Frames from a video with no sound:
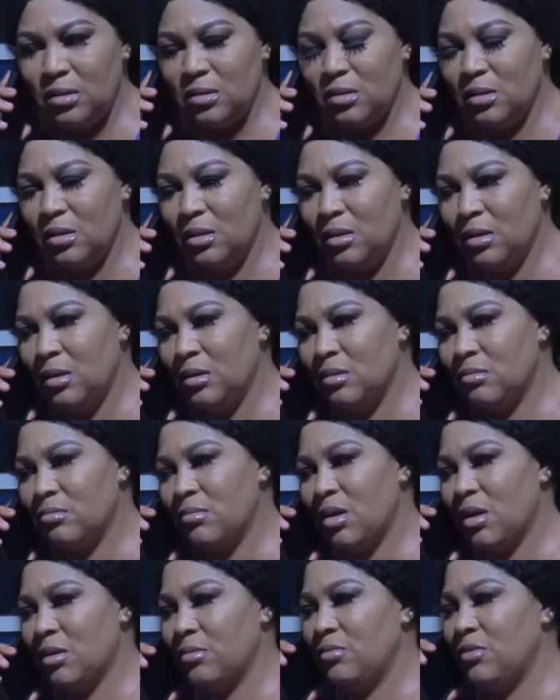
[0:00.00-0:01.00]
if
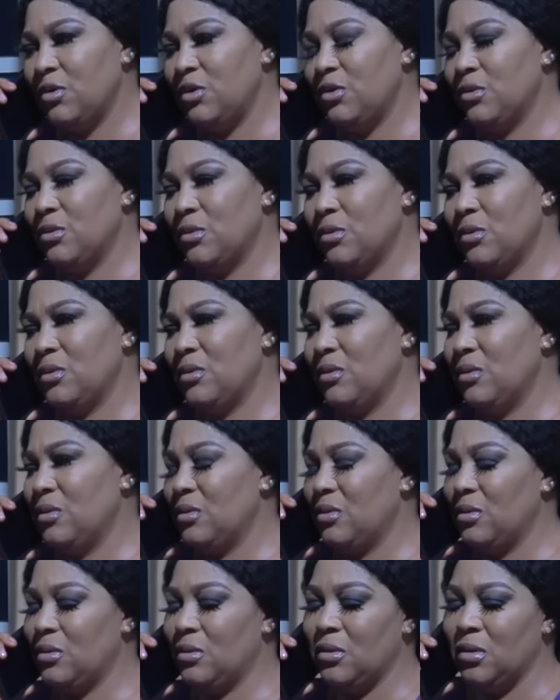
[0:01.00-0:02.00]
someone videos it
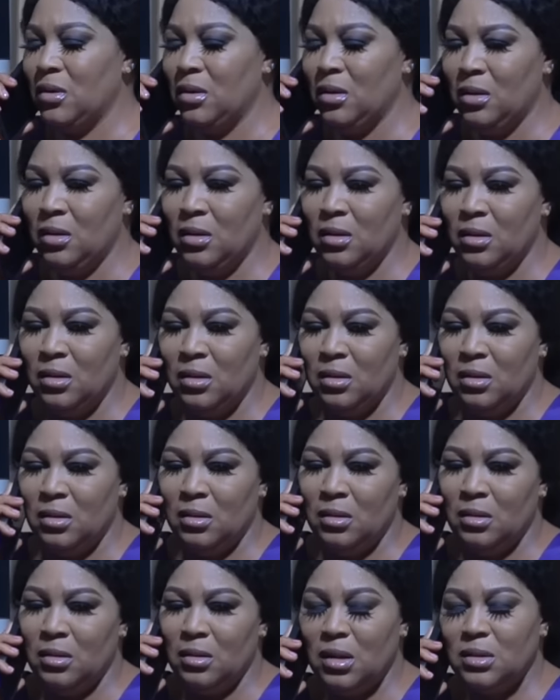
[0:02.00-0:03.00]
and puts it
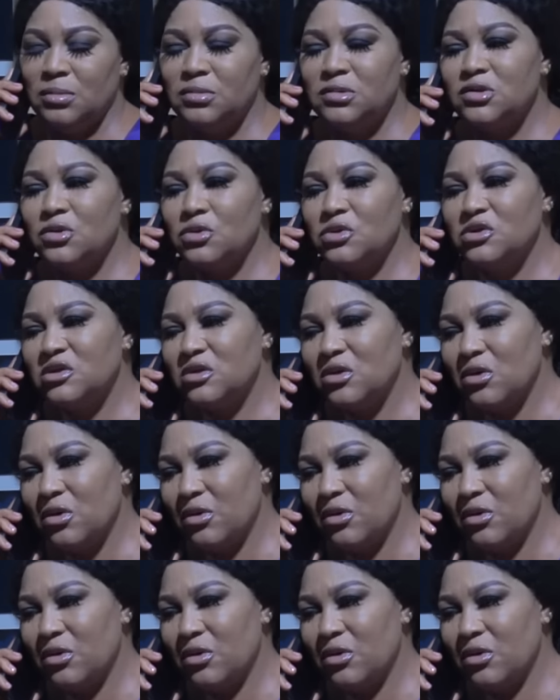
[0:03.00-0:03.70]
out in the media?